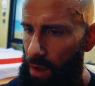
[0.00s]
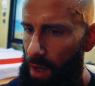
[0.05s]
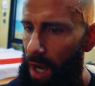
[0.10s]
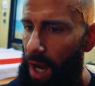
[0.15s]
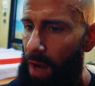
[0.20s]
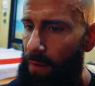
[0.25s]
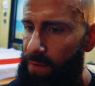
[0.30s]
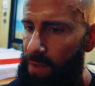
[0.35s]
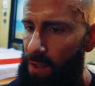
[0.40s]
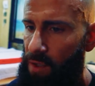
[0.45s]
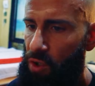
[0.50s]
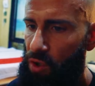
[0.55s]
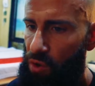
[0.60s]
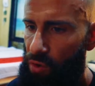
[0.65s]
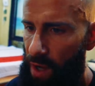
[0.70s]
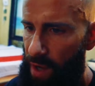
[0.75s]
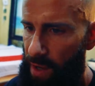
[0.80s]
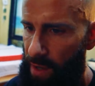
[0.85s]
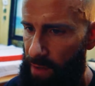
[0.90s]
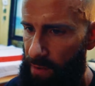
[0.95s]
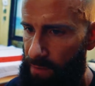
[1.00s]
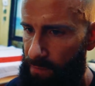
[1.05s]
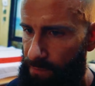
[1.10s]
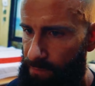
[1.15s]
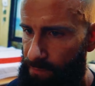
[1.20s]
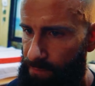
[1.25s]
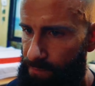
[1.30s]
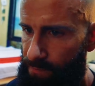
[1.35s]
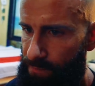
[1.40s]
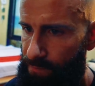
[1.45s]
After trying,
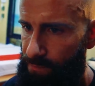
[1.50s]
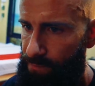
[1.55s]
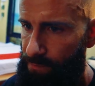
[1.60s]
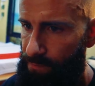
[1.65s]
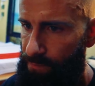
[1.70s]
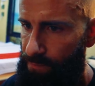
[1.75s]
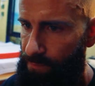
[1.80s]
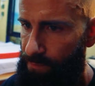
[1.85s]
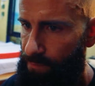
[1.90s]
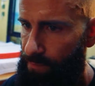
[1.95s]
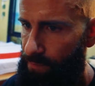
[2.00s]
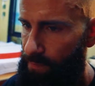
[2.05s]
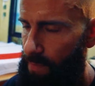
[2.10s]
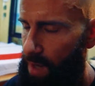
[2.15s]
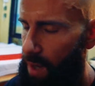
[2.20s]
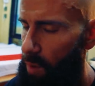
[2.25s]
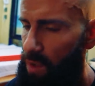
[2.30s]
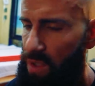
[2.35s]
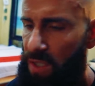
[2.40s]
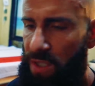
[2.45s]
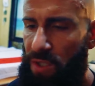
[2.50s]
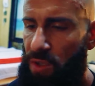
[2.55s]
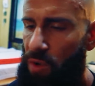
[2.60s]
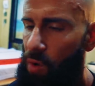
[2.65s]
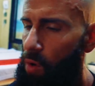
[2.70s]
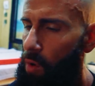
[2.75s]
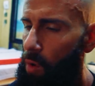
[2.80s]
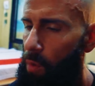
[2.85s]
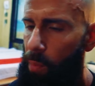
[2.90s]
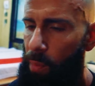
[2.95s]
I was
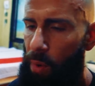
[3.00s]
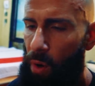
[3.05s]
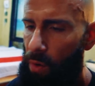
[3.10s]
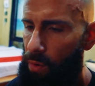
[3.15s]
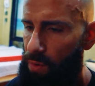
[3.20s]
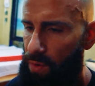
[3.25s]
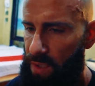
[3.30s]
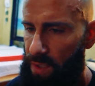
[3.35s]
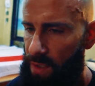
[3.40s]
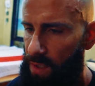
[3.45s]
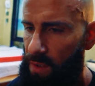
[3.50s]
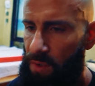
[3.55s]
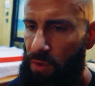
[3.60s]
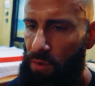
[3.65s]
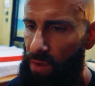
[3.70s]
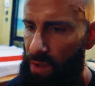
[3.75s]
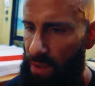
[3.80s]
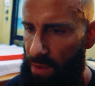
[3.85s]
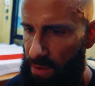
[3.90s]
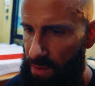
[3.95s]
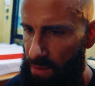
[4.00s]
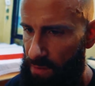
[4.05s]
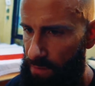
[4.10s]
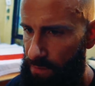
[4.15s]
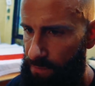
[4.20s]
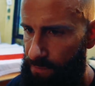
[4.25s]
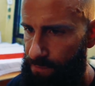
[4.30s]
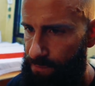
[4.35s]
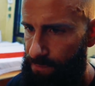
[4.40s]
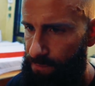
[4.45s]
so opposed in doing so,
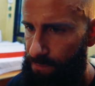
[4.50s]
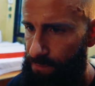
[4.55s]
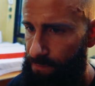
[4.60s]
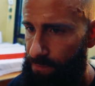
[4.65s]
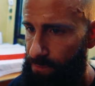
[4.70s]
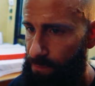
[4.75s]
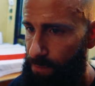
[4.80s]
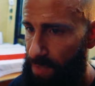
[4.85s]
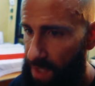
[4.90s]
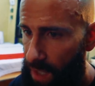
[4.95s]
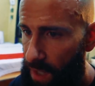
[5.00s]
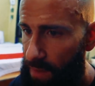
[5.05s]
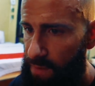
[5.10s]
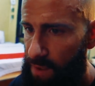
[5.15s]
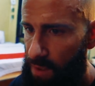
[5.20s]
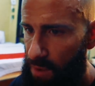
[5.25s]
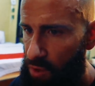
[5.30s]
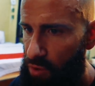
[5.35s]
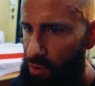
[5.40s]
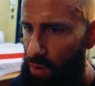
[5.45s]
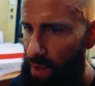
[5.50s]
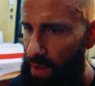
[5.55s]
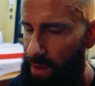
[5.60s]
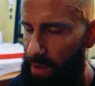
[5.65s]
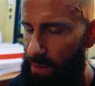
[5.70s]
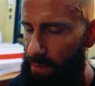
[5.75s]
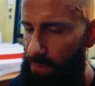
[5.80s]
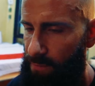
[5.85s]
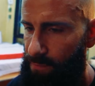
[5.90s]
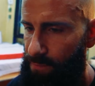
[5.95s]
but after
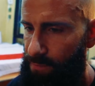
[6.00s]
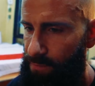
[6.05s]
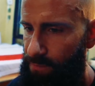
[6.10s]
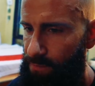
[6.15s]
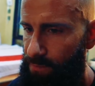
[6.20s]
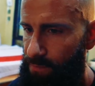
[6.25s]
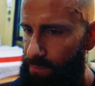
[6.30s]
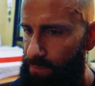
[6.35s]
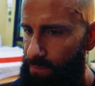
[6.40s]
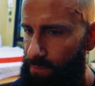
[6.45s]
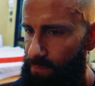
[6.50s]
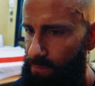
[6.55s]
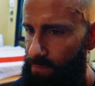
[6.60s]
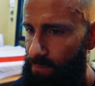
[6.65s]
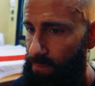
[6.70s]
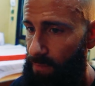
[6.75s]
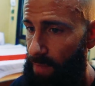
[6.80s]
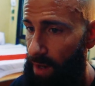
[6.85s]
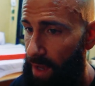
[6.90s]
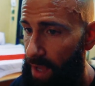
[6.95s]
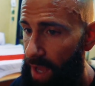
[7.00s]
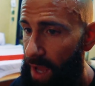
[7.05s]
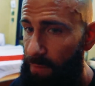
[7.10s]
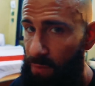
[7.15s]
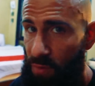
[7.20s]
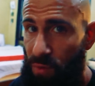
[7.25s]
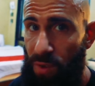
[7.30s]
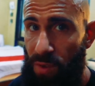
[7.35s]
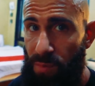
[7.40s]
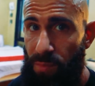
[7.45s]
trying, I have
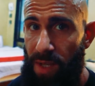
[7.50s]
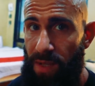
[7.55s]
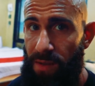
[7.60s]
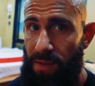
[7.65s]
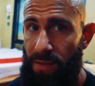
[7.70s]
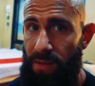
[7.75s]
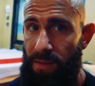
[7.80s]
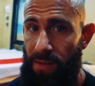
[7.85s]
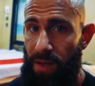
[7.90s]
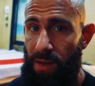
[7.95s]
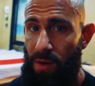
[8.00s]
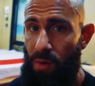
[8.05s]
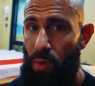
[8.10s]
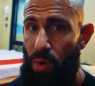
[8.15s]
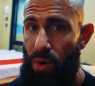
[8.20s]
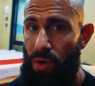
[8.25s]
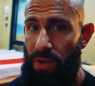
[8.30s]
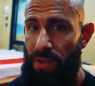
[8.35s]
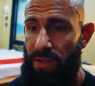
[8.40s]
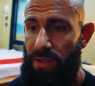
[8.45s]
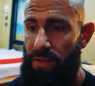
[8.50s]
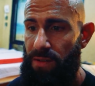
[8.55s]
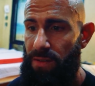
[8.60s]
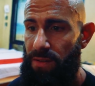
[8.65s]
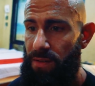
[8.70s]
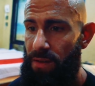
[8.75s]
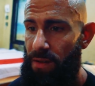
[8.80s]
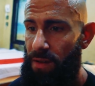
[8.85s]
to admit that it works.